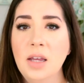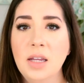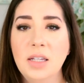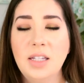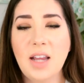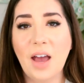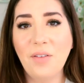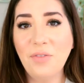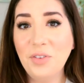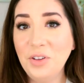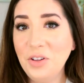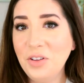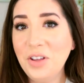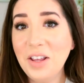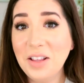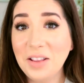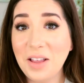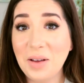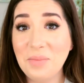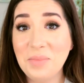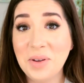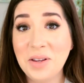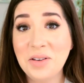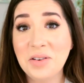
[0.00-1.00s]
Definitely
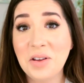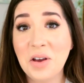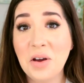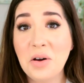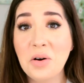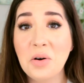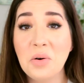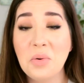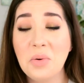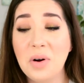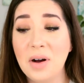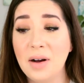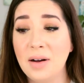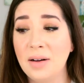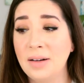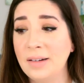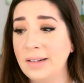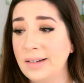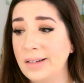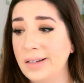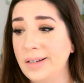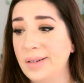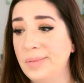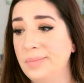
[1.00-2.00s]
let me know.
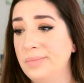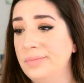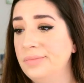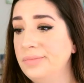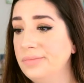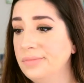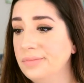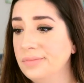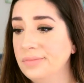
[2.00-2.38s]
Um,